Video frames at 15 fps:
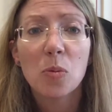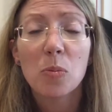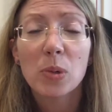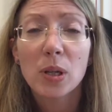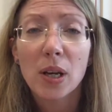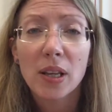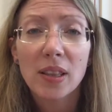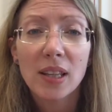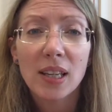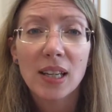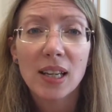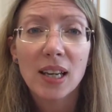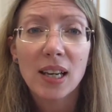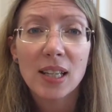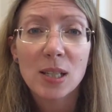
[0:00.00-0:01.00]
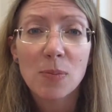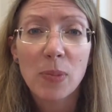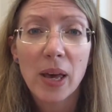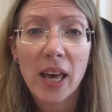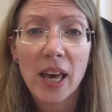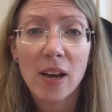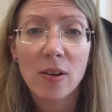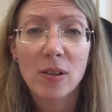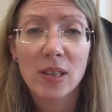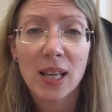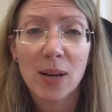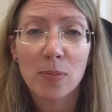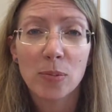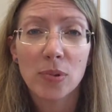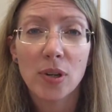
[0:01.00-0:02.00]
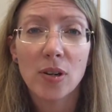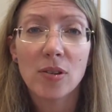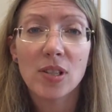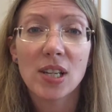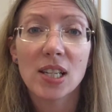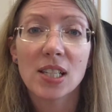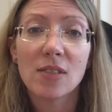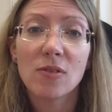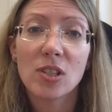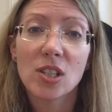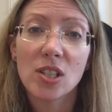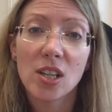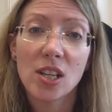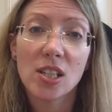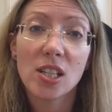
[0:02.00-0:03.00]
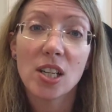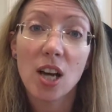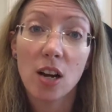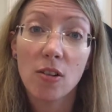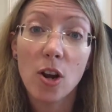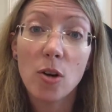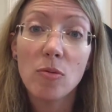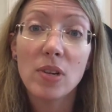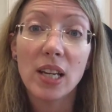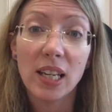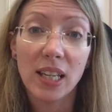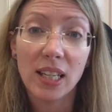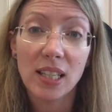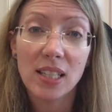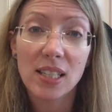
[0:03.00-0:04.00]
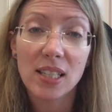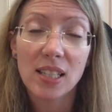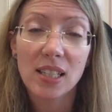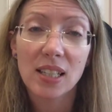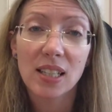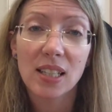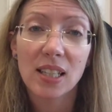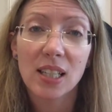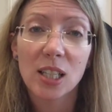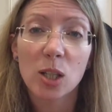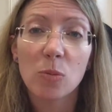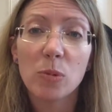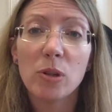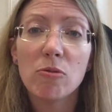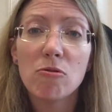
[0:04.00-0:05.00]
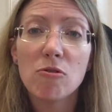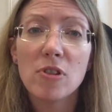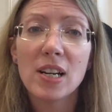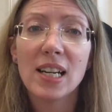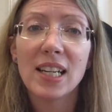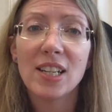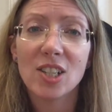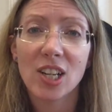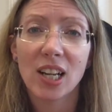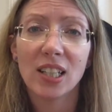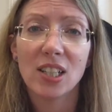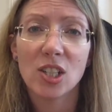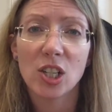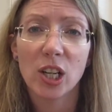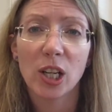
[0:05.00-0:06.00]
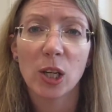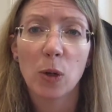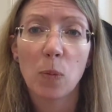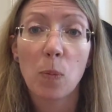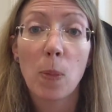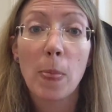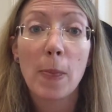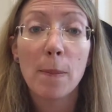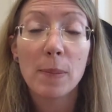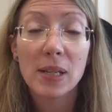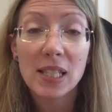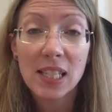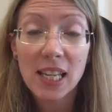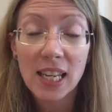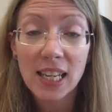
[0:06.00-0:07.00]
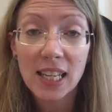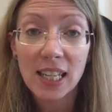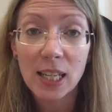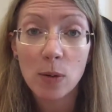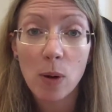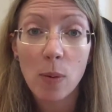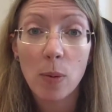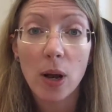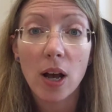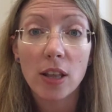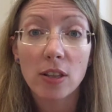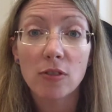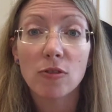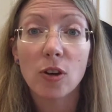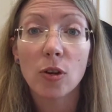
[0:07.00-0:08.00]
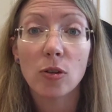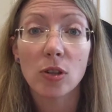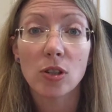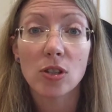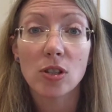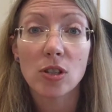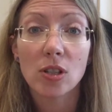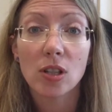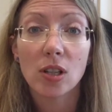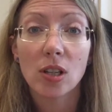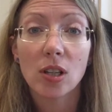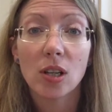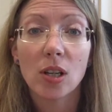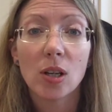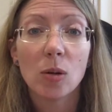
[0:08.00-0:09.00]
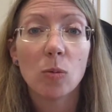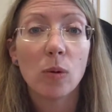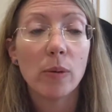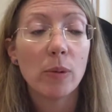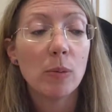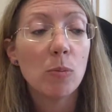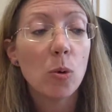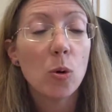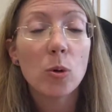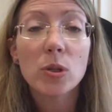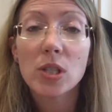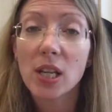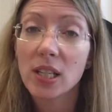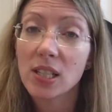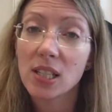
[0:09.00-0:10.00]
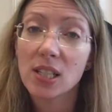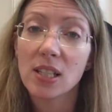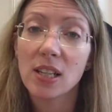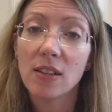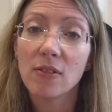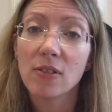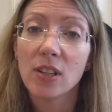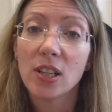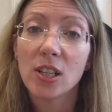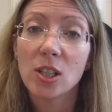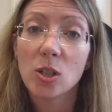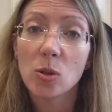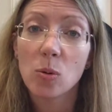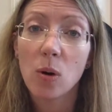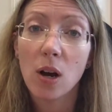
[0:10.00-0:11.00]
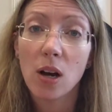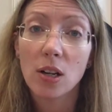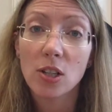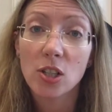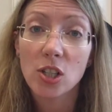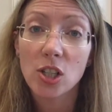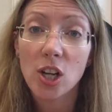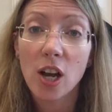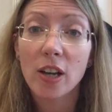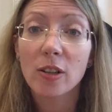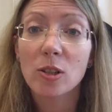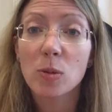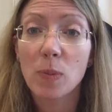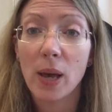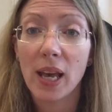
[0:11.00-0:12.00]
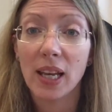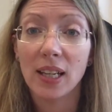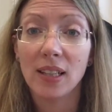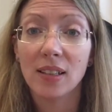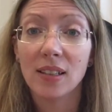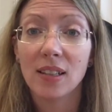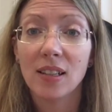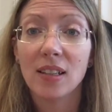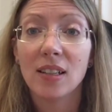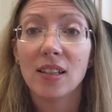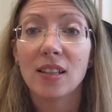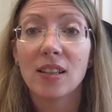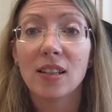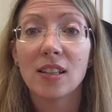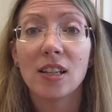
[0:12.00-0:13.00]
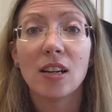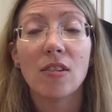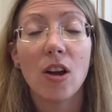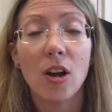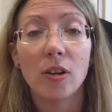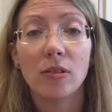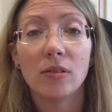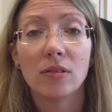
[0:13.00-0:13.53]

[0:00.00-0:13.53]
But I think as a parent, that process of asserting our own needs can be really challenging, particularly when we're other-focused, when we're more sensitive to our child's pain than our own.